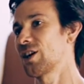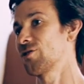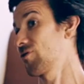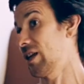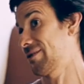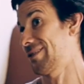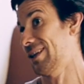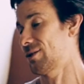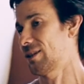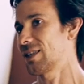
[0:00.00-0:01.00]
So
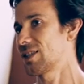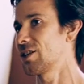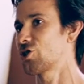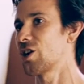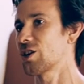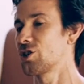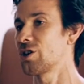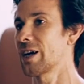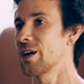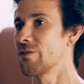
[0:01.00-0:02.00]
that's the instruction
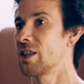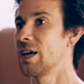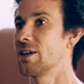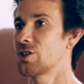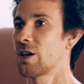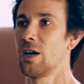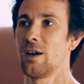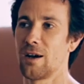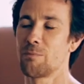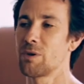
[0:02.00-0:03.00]
you get over there. Okay. So
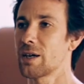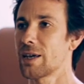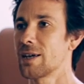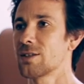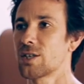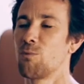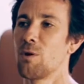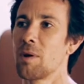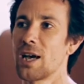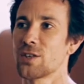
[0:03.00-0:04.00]
I'm being
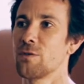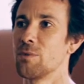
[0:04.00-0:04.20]
somewhat blasphemous.